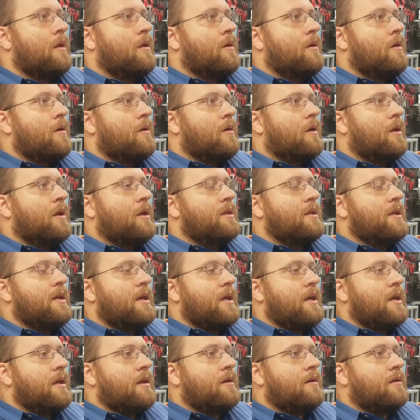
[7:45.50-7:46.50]
But in the
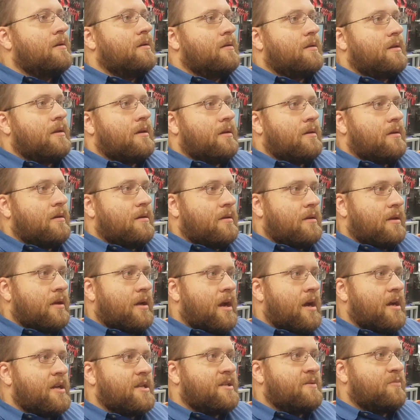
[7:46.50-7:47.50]
end, the
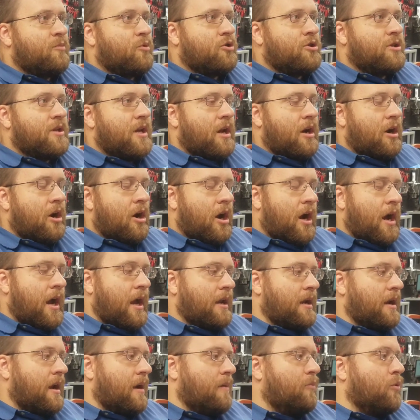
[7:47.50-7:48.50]
customer said, all right,
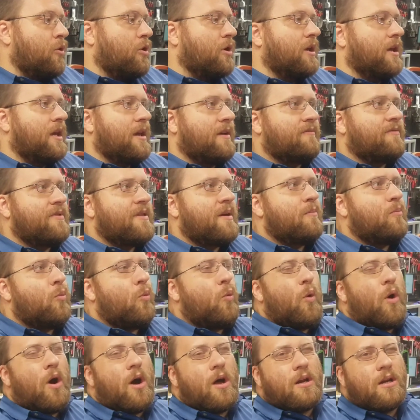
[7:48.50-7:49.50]
I'm going to give them
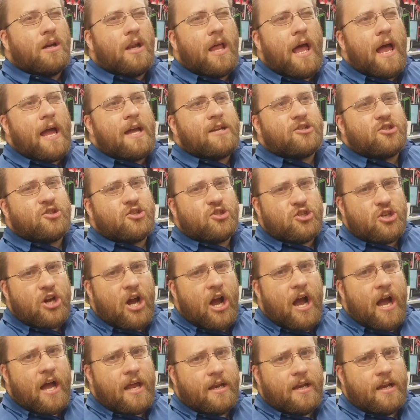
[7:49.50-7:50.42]
one last shot.